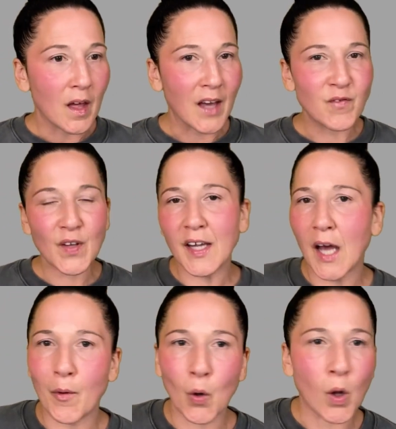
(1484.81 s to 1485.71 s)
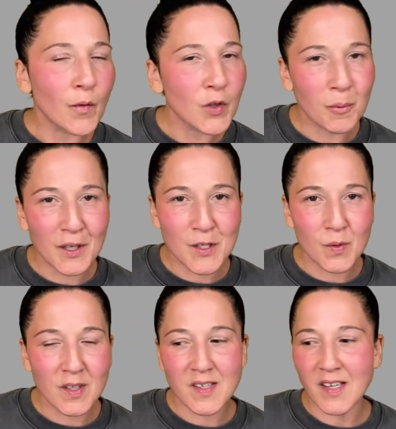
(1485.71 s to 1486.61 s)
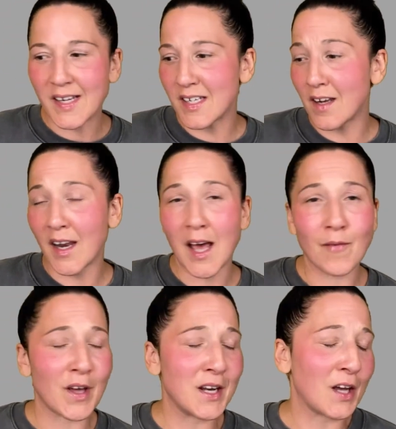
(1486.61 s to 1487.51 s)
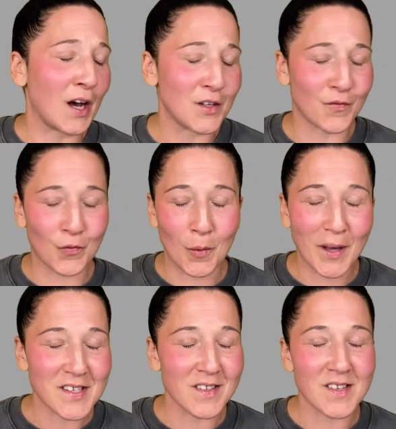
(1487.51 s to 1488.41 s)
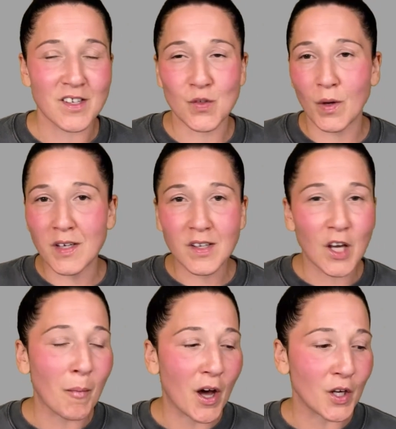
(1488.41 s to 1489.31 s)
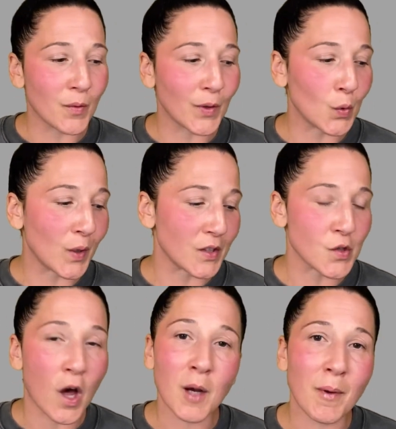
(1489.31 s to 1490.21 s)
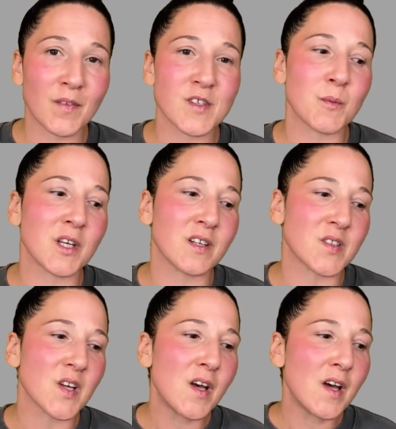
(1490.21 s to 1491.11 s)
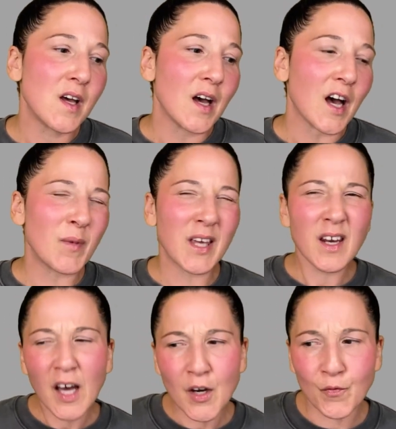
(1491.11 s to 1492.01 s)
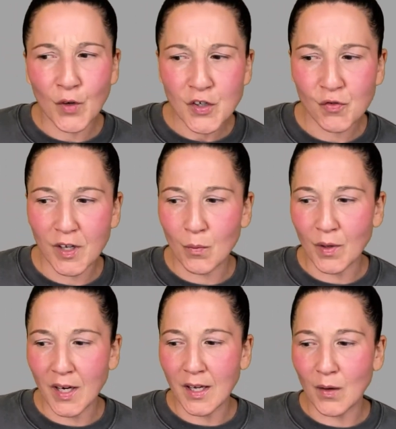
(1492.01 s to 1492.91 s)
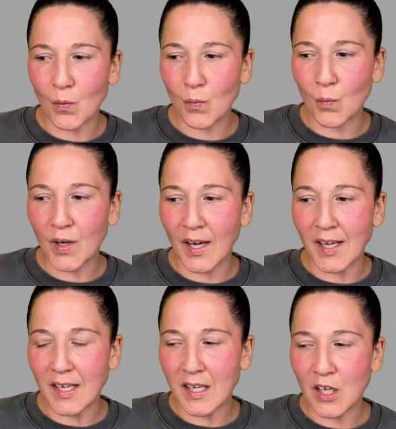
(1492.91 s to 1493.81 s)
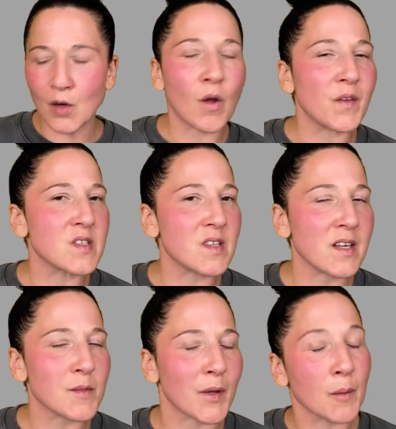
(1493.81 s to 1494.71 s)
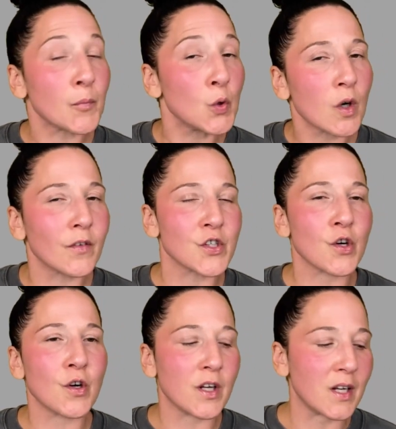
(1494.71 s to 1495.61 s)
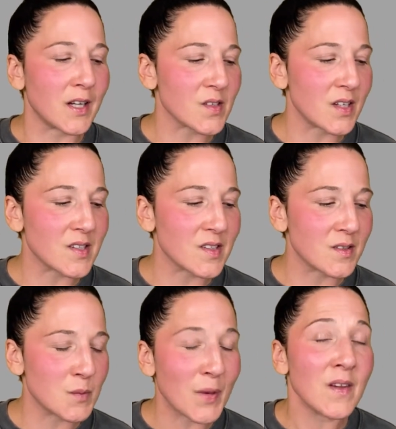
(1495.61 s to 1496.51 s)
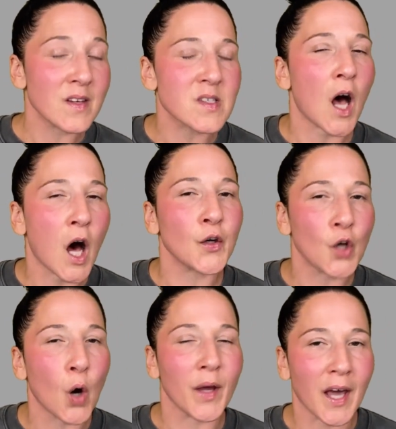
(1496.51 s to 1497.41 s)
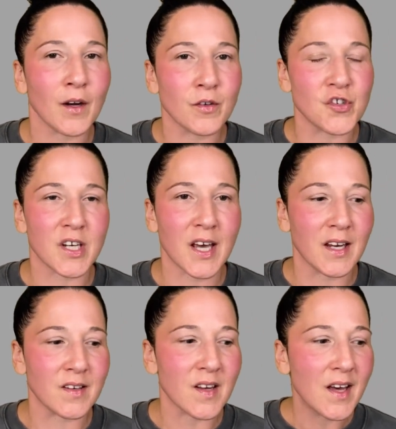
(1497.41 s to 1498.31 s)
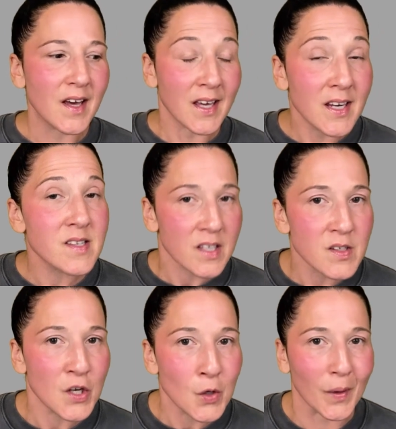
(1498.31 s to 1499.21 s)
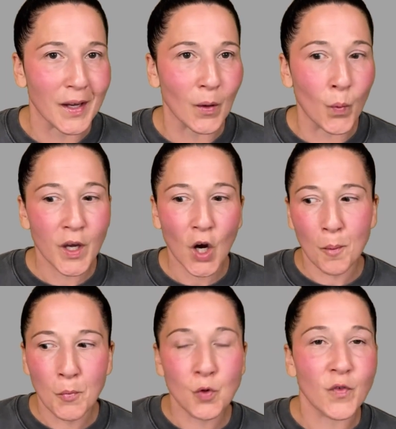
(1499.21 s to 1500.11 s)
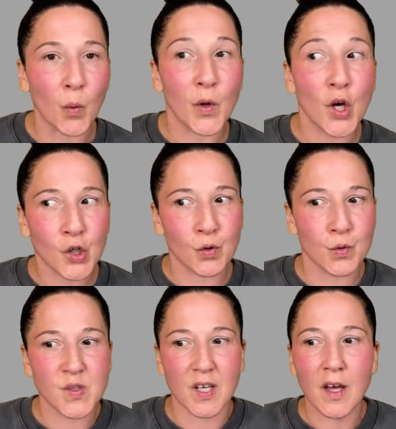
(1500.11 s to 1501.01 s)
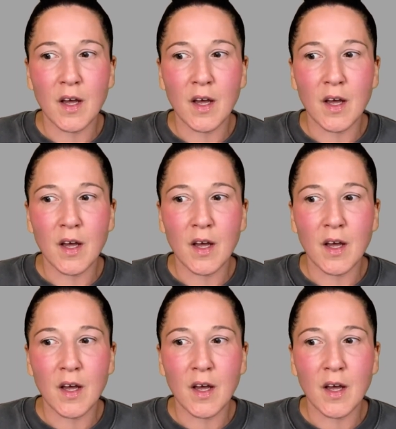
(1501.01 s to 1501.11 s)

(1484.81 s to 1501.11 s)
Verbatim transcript: I feel like I went all over the place with this. I did not have any kind of format to this. I just wanted to come on here real quick and talk about this because I've been getting kind of frustrated when I when I hear all these things about the Pluto return, and it's it's been this ongoing energy, and it is continuing. We are moving, we are cruising,